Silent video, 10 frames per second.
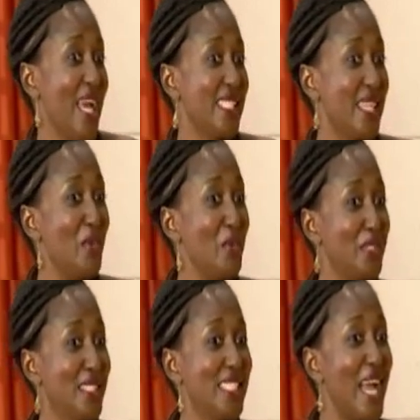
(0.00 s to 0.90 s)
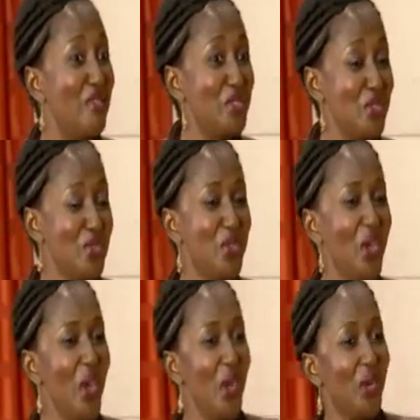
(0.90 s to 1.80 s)
that I wouldn't have to
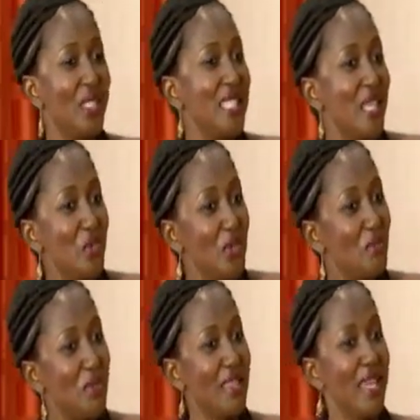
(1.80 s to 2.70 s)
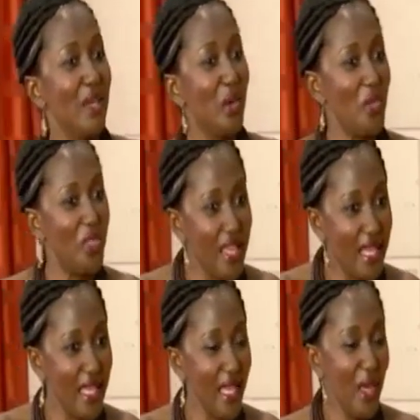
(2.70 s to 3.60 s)
contend with the mother-in-law
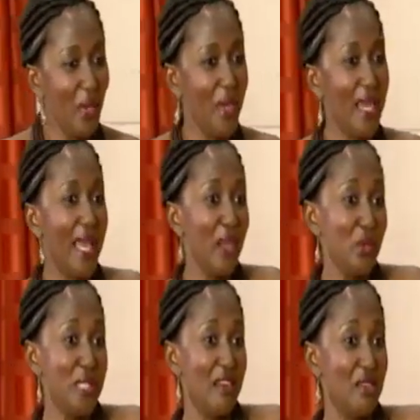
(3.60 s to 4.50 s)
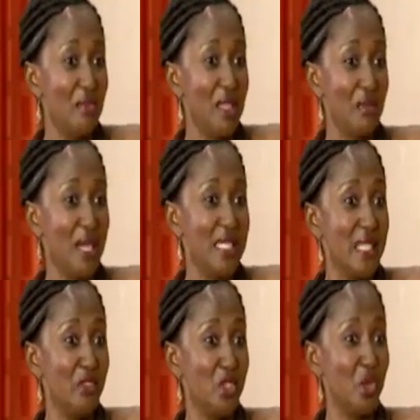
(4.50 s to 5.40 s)
thing when I don't have a mother
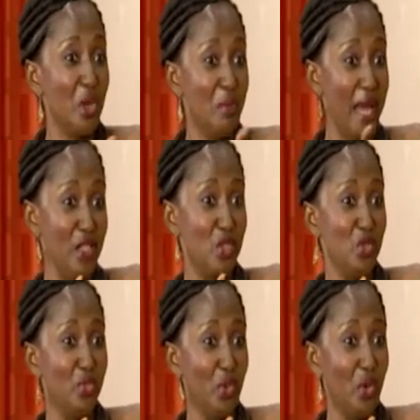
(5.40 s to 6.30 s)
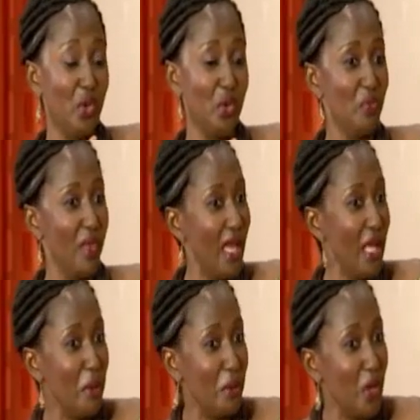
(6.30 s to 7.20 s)
myself to run back to for
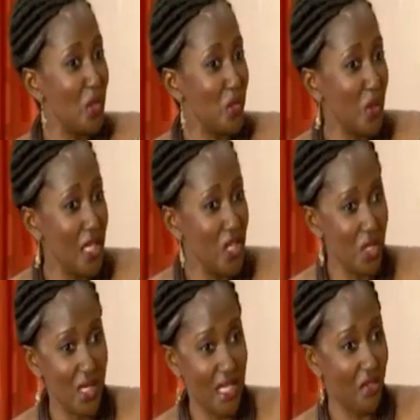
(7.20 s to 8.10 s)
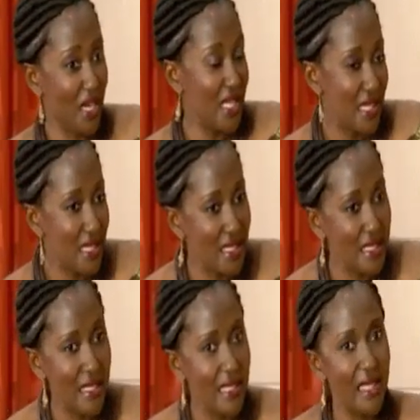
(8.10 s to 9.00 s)
help, consolation, advice, and
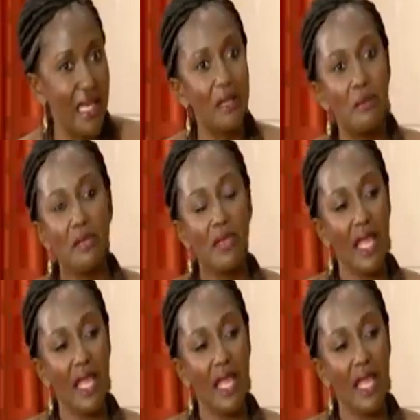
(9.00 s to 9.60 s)
things like that.